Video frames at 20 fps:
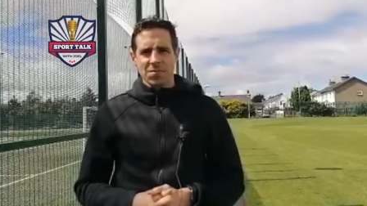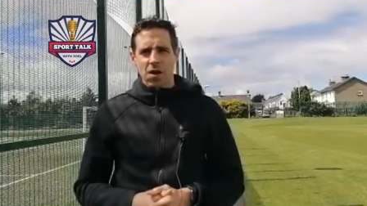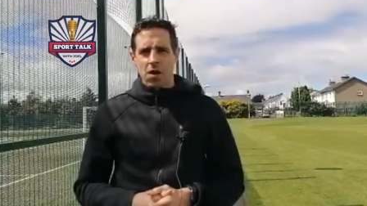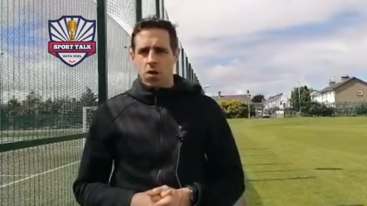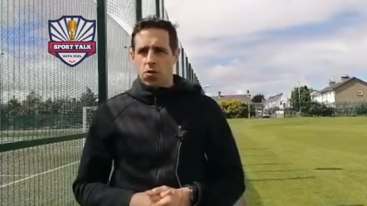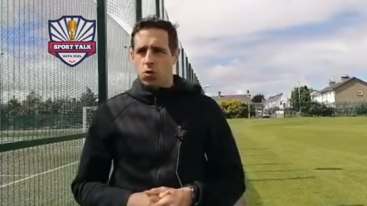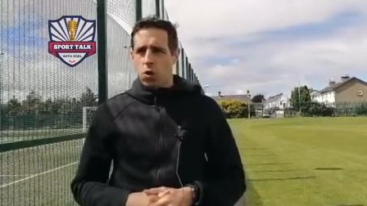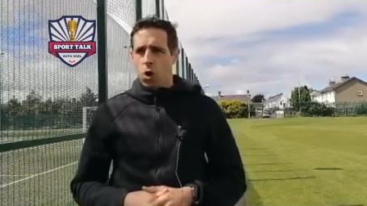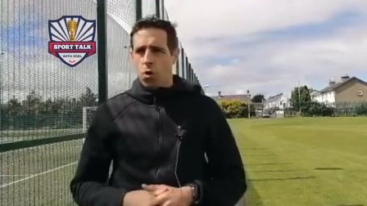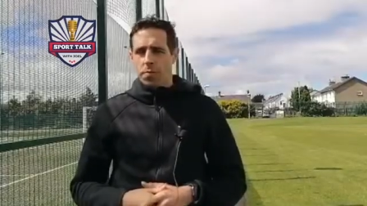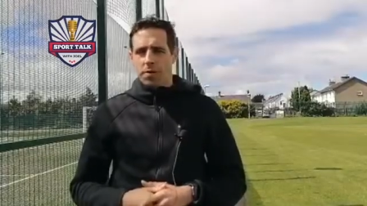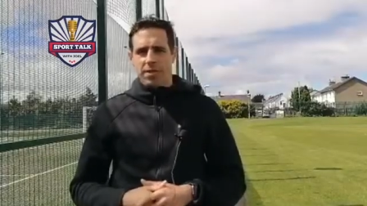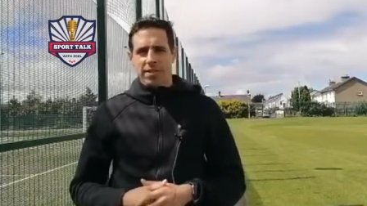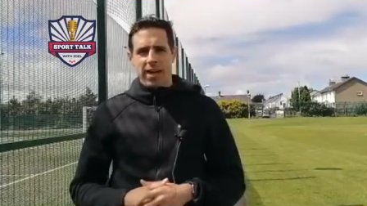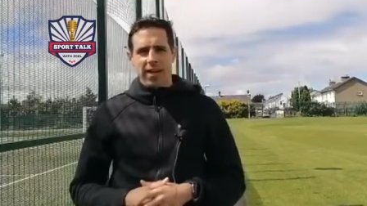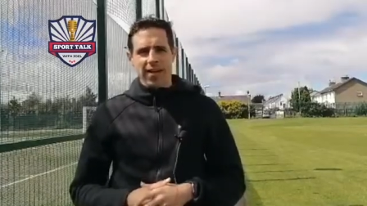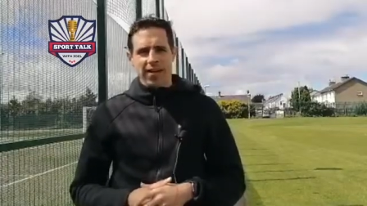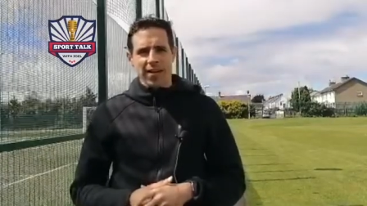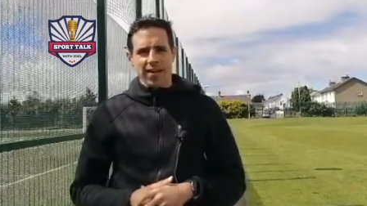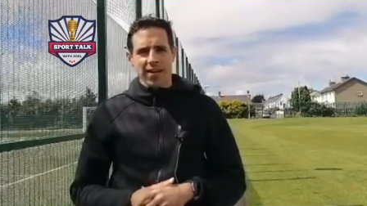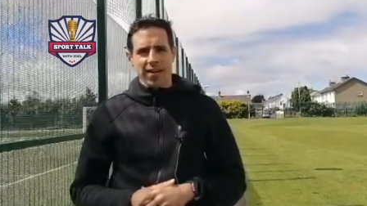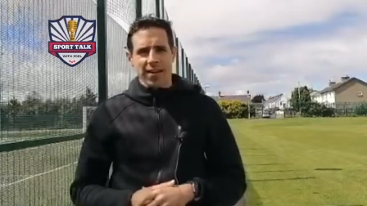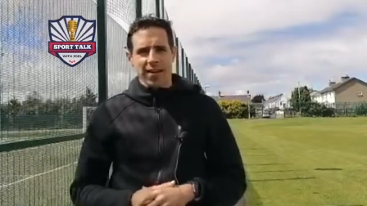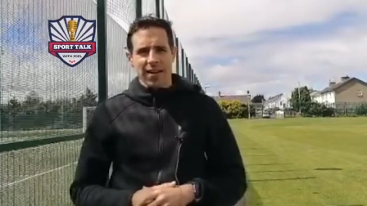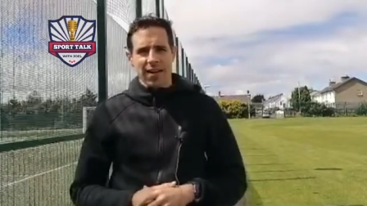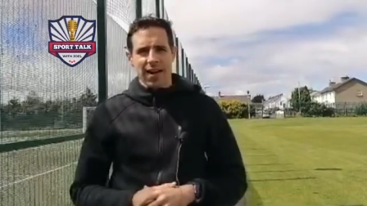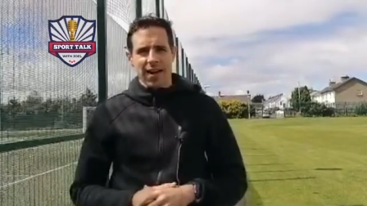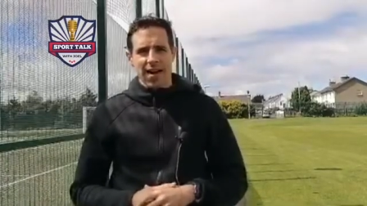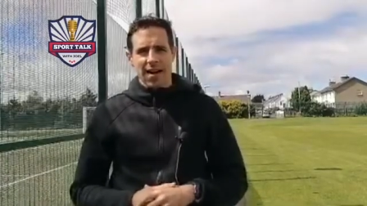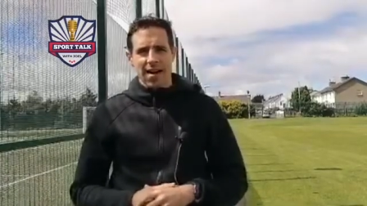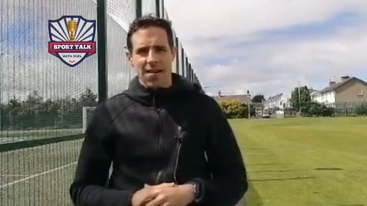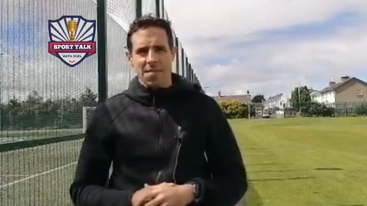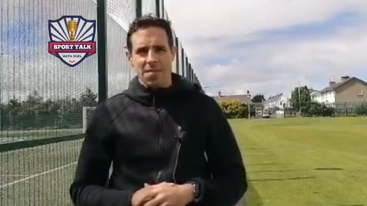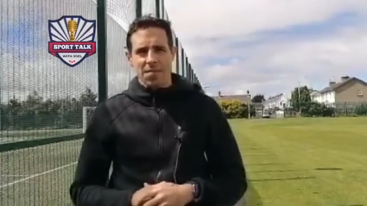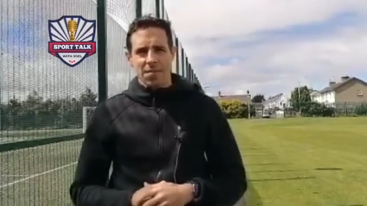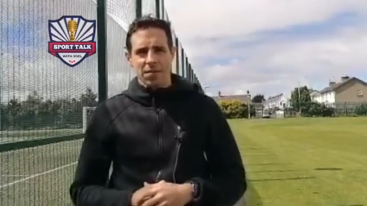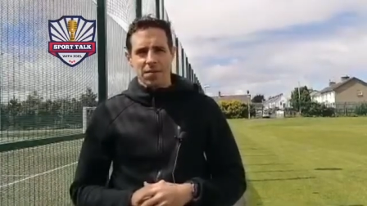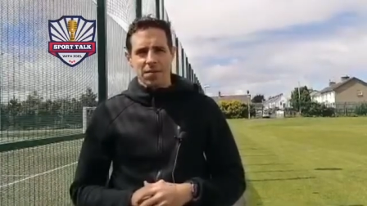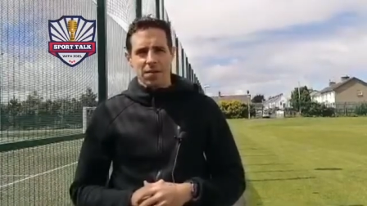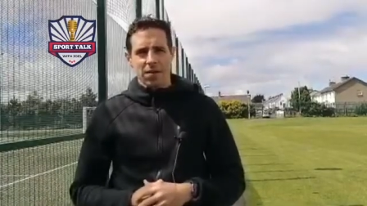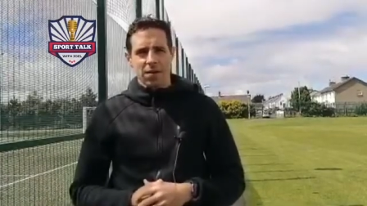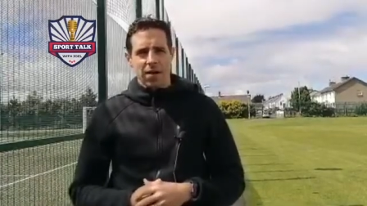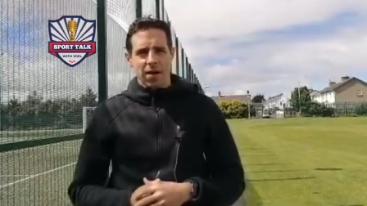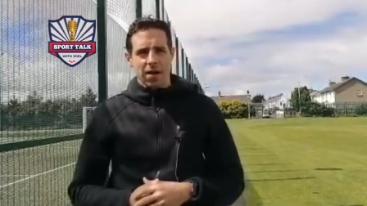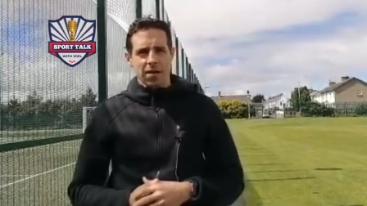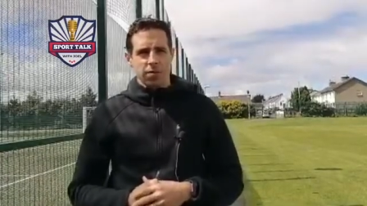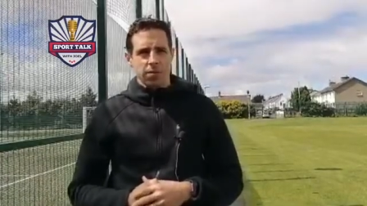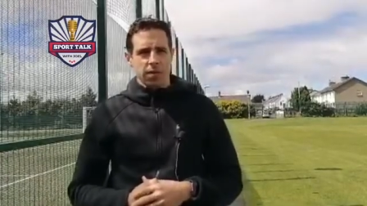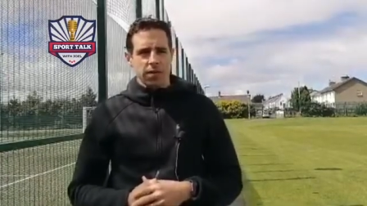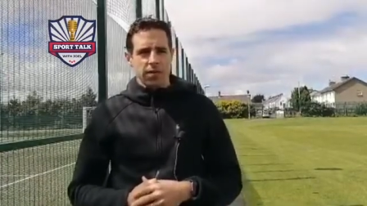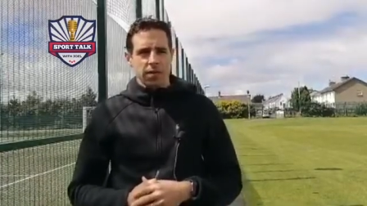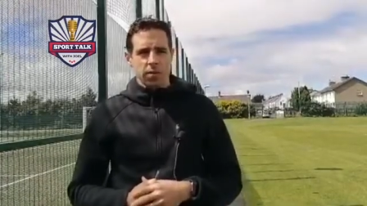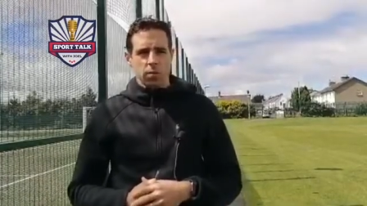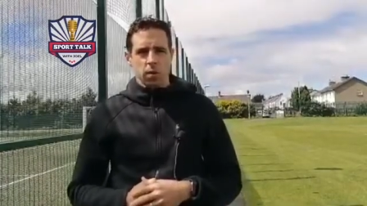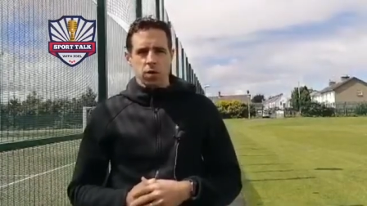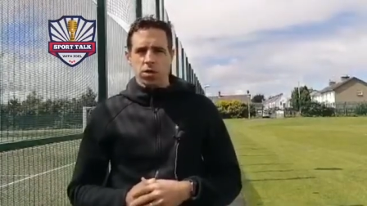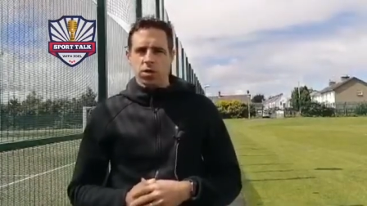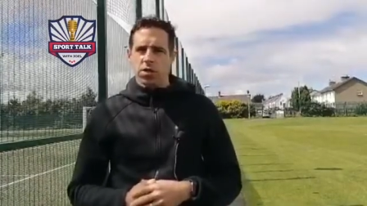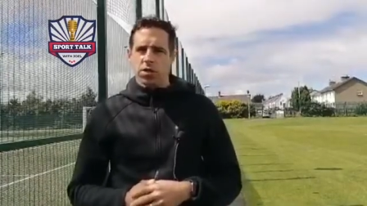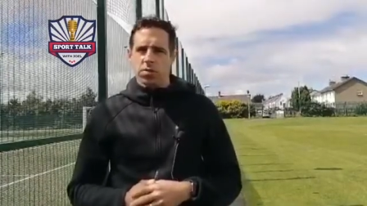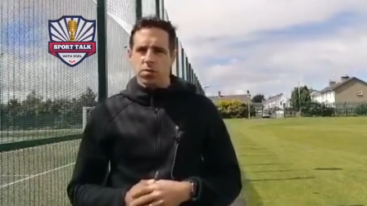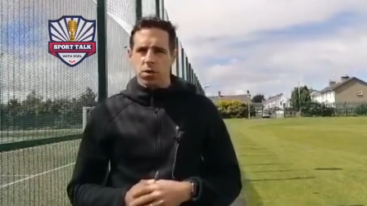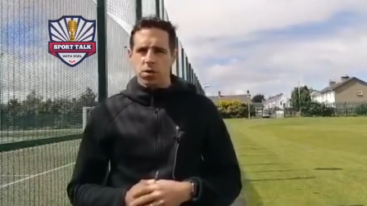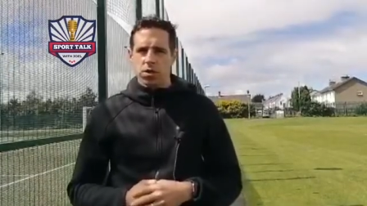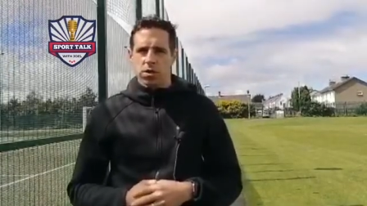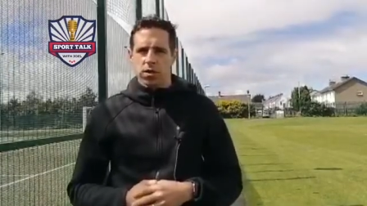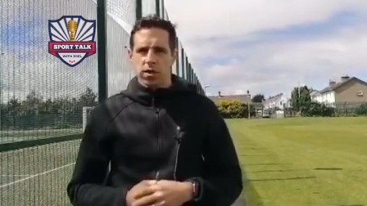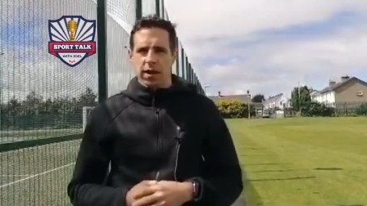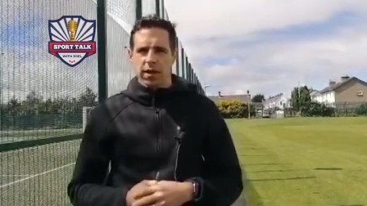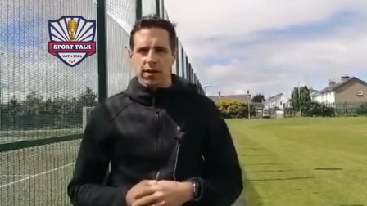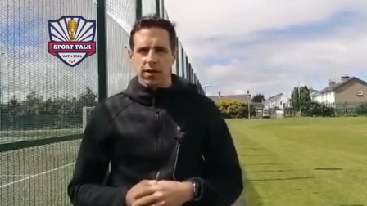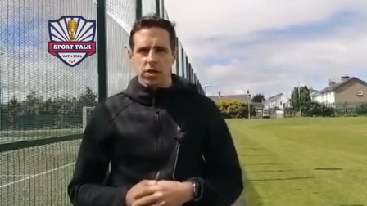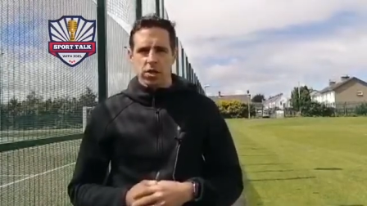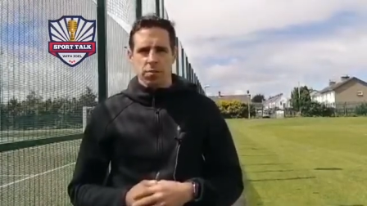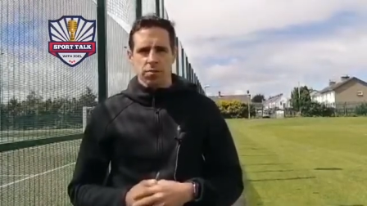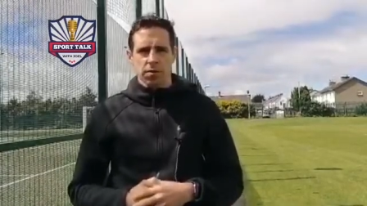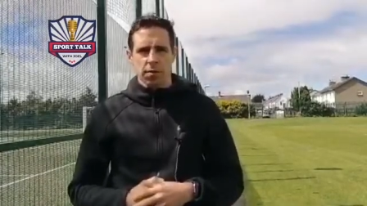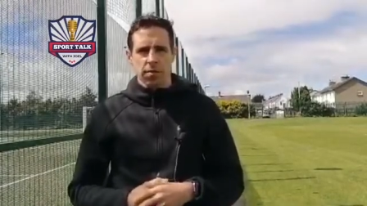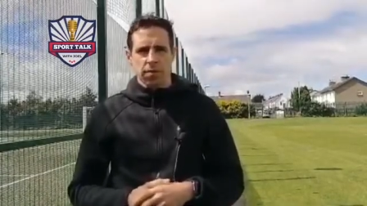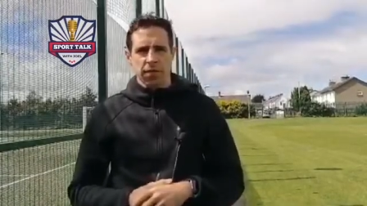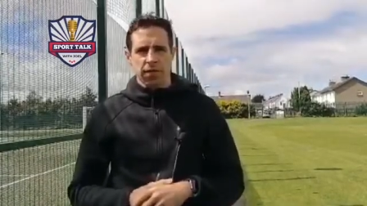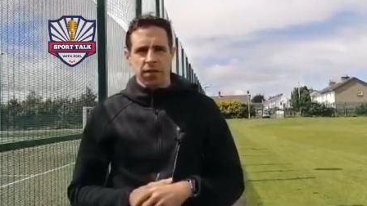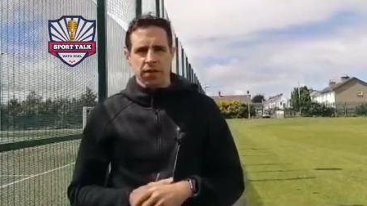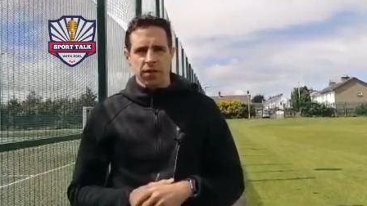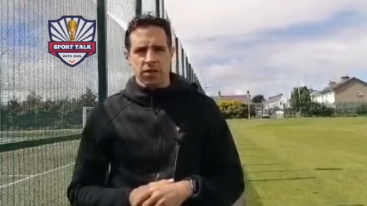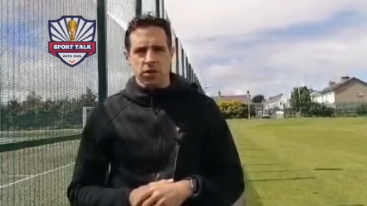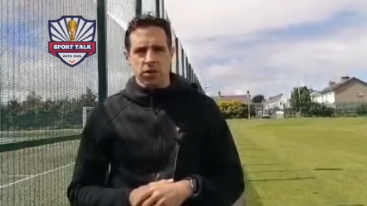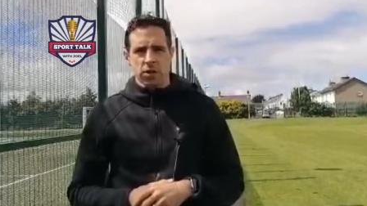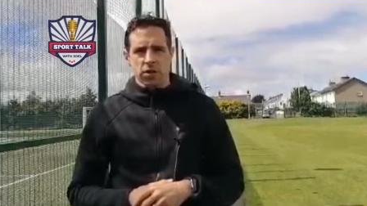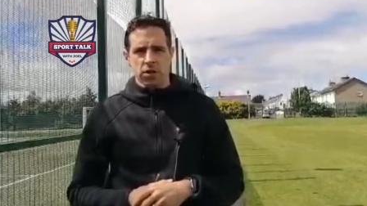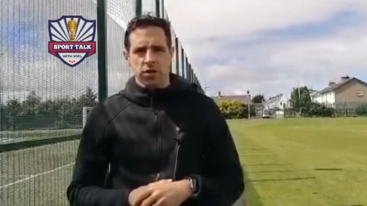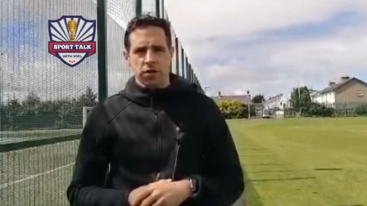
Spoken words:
No, I'm excited. Especially watching the Irish Cup semi-finals there,